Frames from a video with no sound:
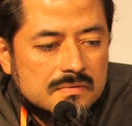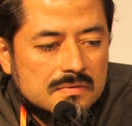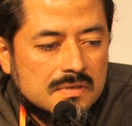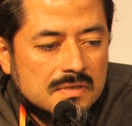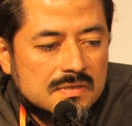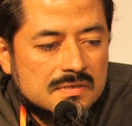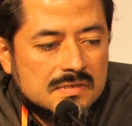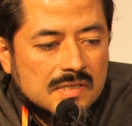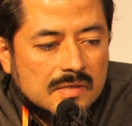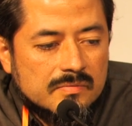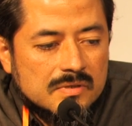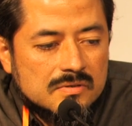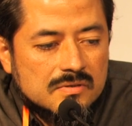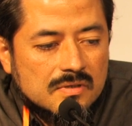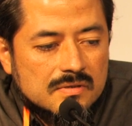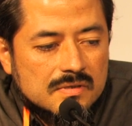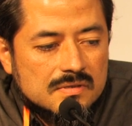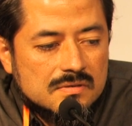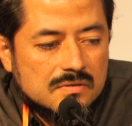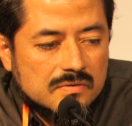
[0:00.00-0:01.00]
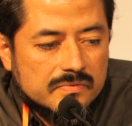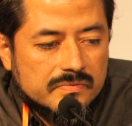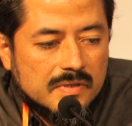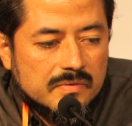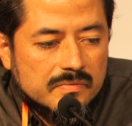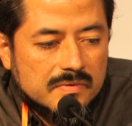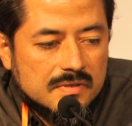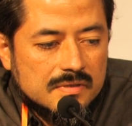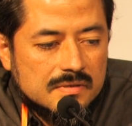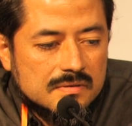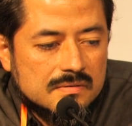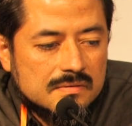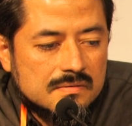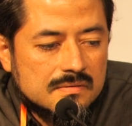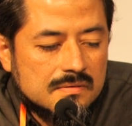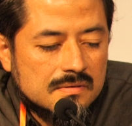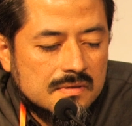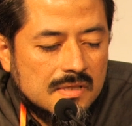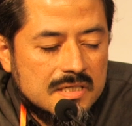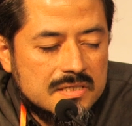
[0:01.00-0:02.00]
these territories, of our
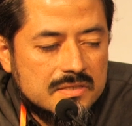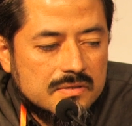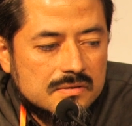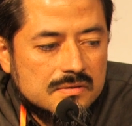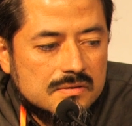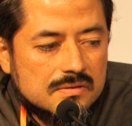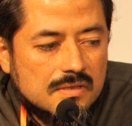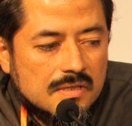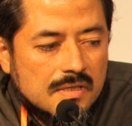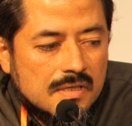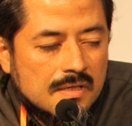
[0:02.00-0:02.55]
nations,